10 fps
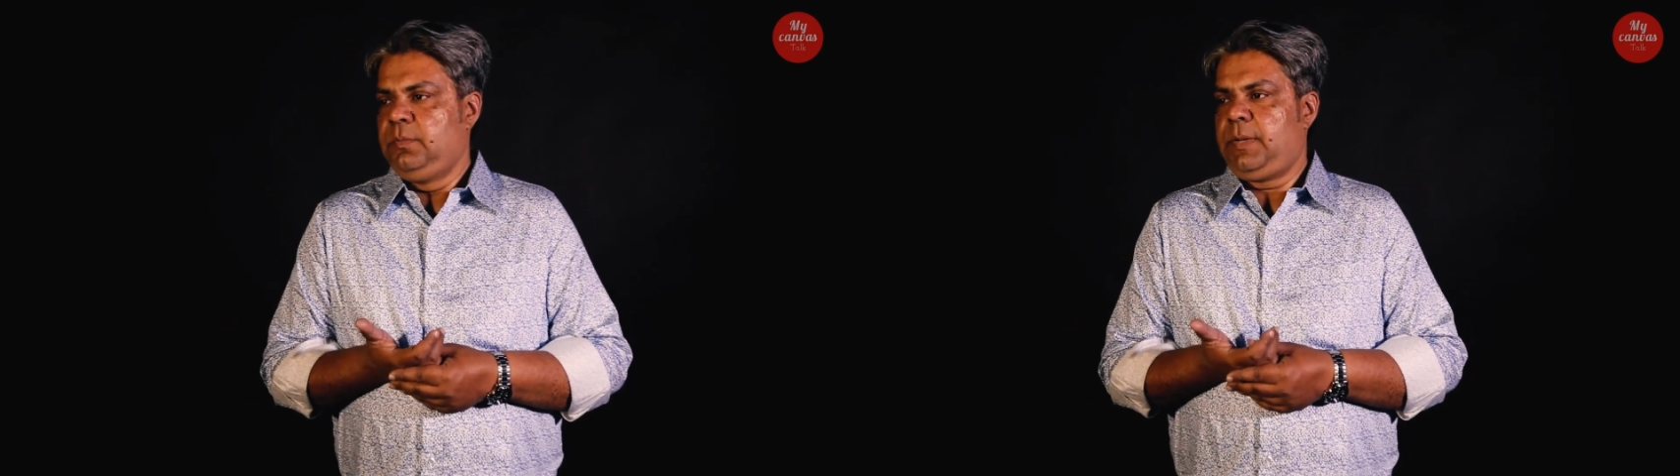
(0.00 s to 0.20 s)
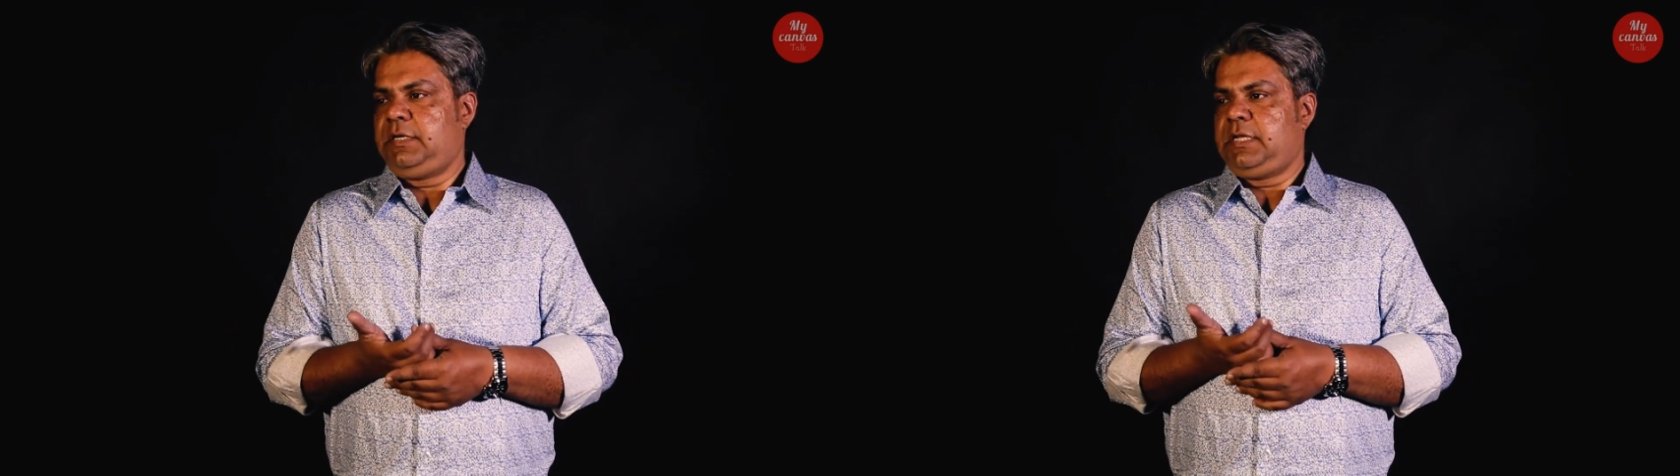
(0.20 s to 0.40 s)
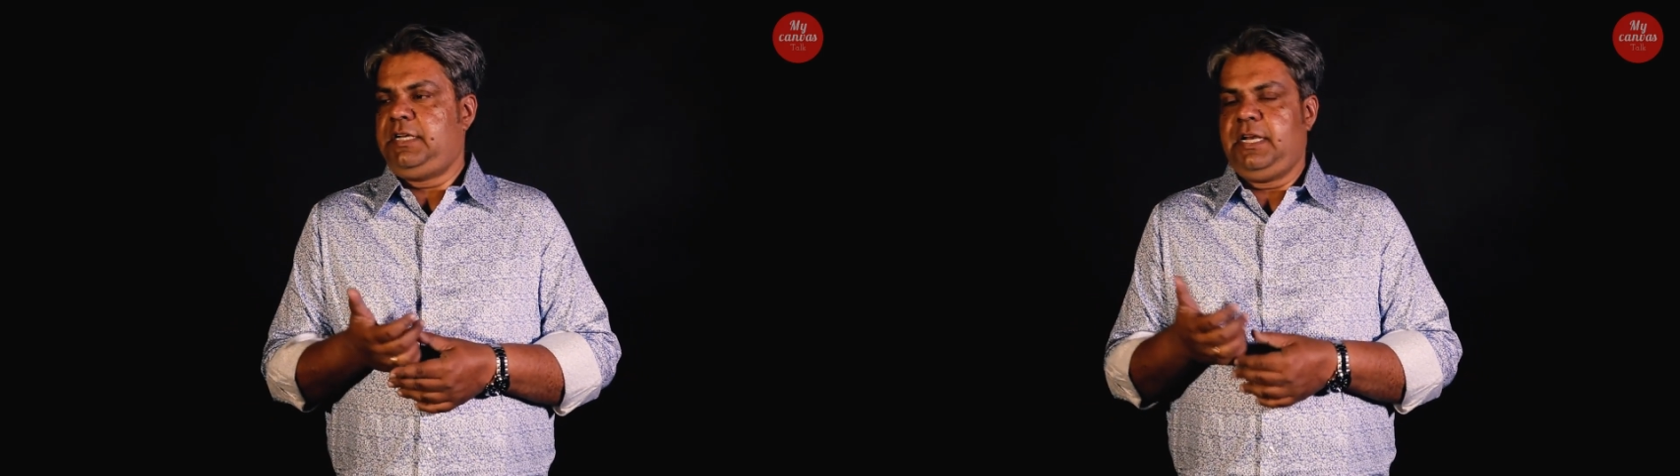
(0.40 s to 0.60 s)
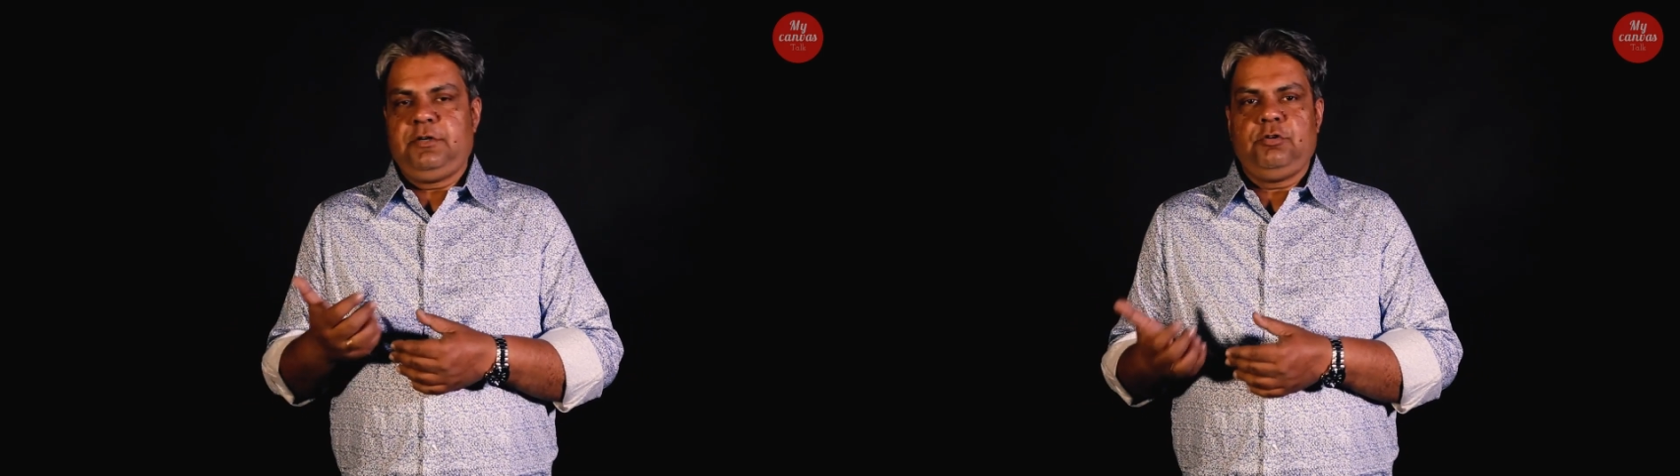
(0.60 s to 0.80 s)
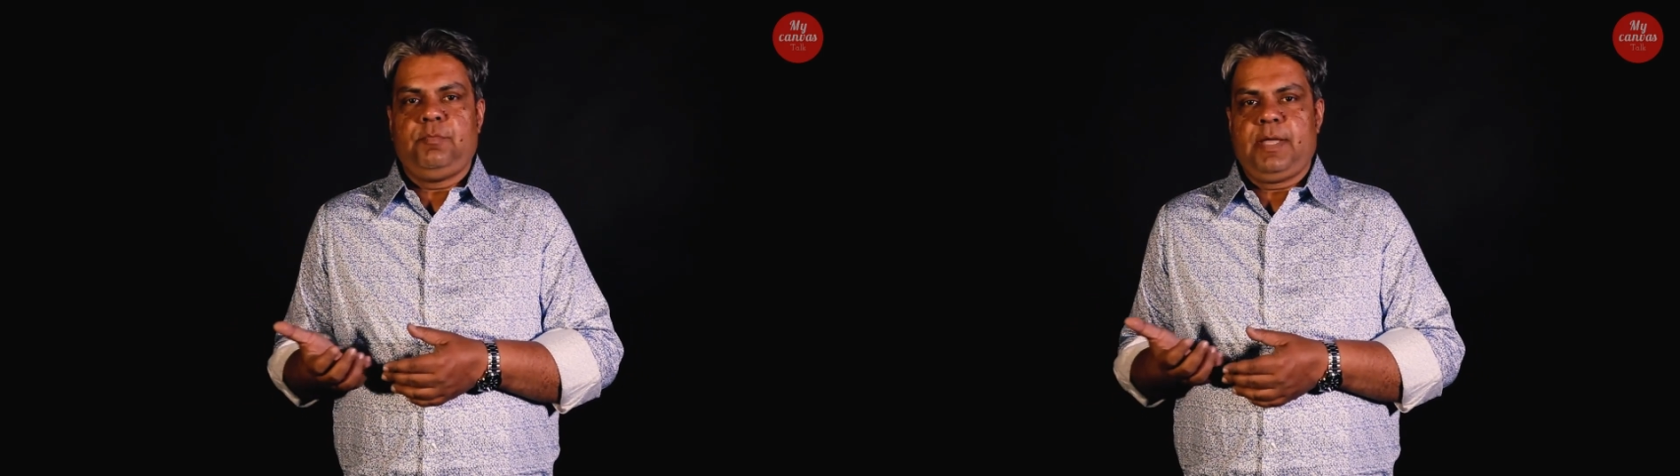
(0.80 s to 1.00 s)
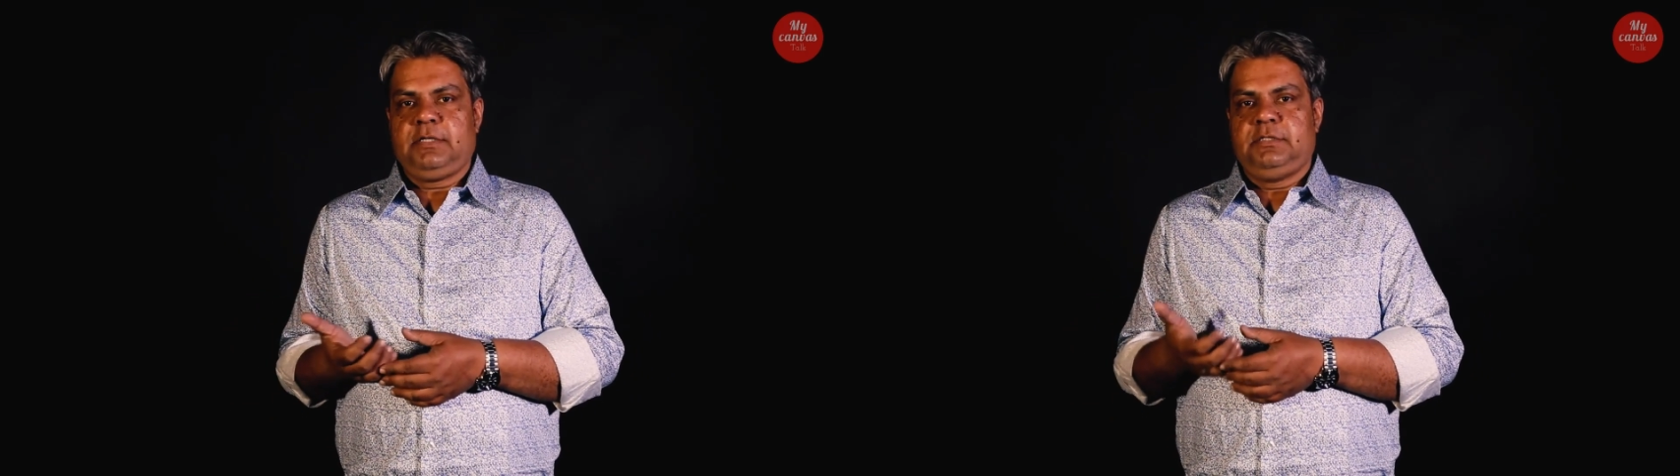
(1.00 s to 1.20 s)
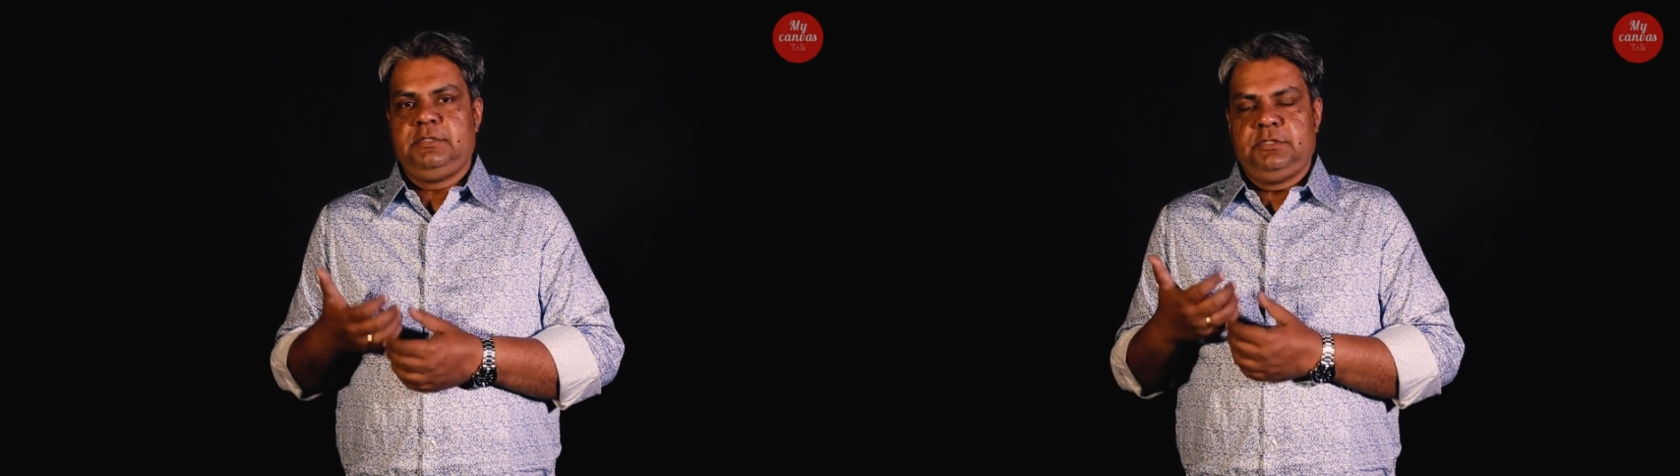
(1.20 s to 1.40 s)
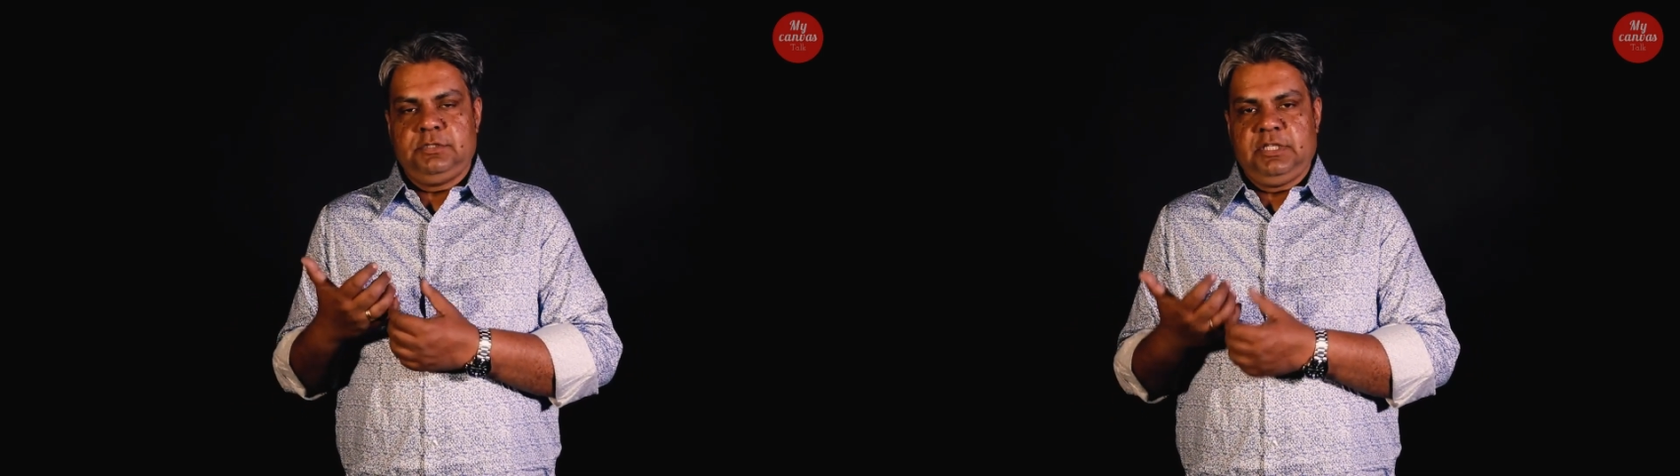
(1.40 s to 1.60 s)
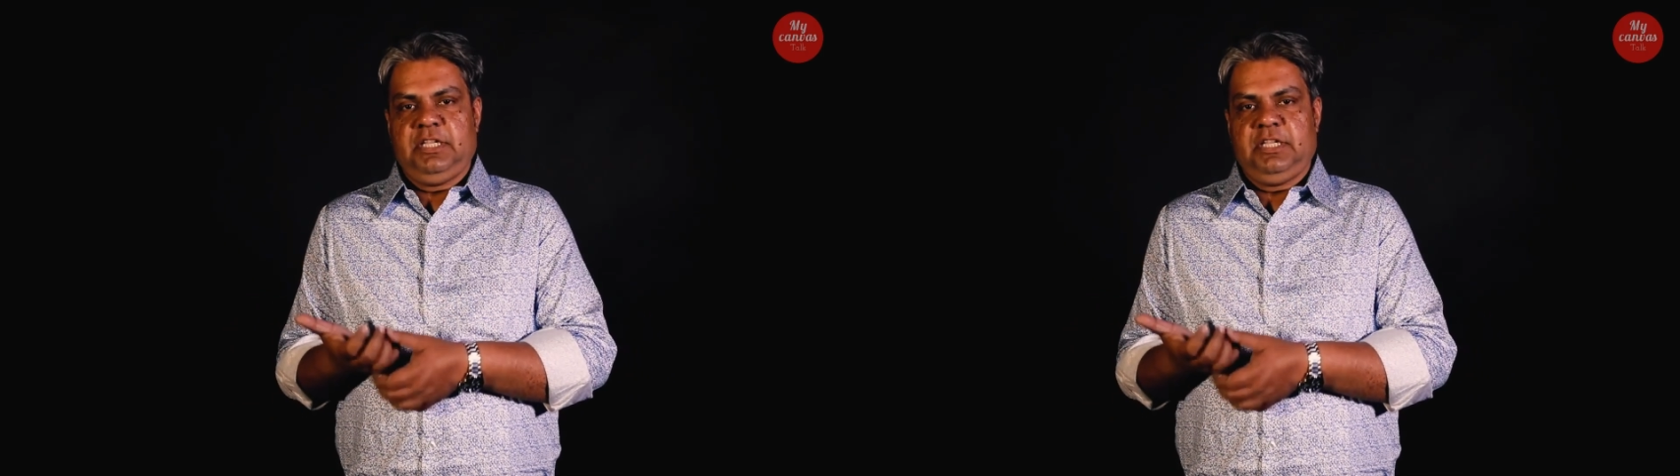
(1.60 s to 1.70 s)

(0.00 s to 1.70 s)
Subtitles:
But I tend to go back in